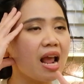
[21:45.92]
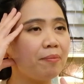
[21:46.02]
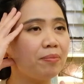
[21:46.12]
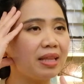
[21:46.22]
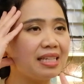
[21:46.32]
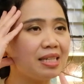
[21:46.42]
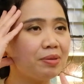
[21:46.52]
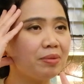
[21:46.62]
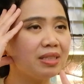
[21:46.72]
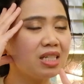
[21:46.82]
I'm
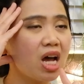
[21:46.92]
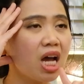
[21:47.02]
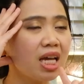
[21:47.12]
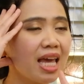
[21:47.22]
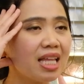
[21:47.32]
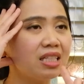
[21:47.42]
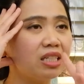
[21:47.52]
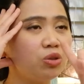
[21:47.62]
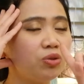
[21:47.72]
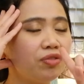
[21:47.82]
placing my tongue again at
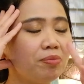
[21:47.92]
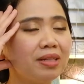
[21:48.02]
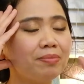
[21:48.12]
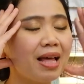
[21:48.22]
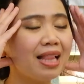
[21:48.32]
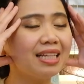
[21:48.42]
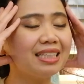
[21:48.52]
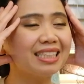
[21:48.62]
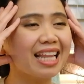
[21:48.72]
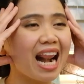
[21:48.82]
the roof of my palate.
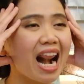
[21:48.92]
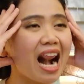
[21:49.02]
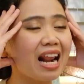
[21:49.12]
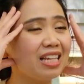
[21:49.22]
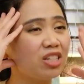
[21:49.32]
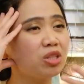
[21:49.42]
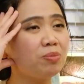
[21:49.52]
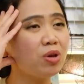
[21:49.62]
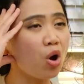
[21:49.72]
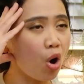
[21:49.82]
It's gonna
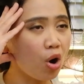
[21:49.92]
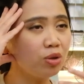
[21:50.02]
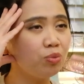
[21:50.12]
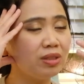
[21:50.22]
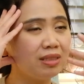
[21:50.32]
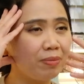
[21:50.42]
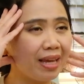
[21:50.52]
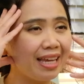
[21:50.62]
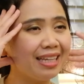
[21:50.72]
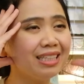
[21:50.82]
be hard with
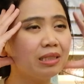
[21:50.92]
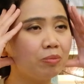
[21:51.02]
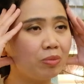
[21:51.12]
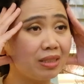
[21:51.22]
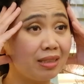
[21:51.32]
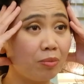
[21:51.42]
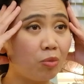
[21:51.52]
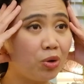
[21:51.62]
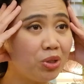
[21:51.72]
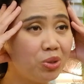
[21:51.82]
pain, but the
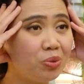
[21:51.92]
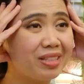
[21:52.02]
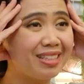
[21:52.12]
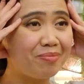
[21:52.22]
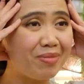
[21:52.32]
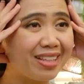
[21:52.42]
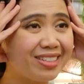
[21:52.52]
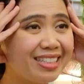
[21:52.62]
more you do it, the better